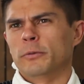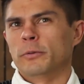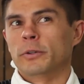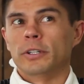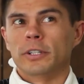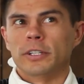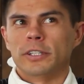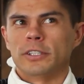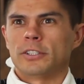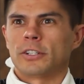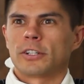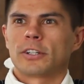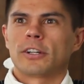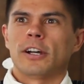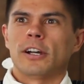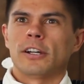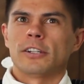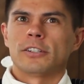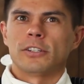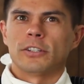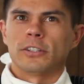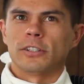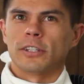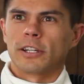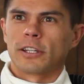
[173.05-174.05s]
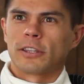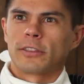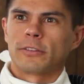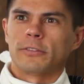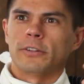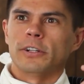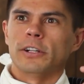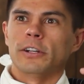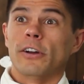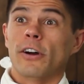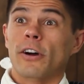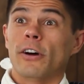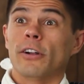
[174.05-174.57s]
really it should cost you like
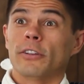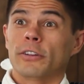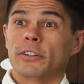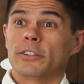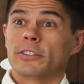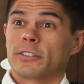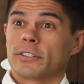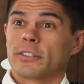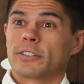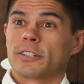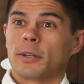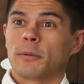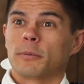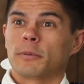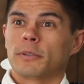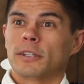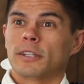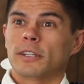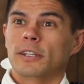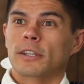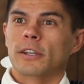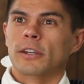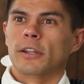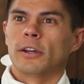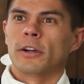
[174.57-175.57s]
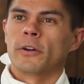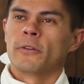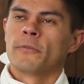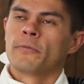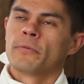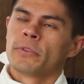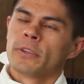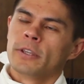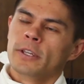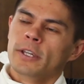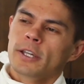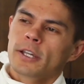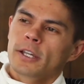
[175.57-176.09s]
$3 or something,
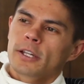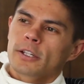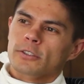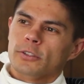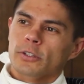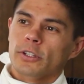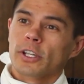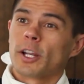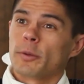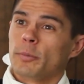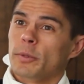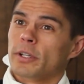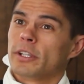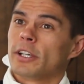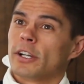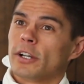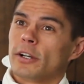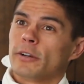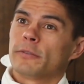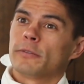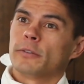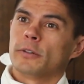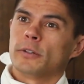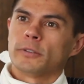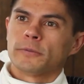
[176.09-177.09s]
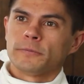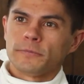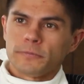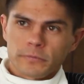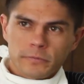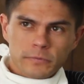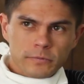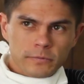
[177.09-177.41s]
So you got to be careful,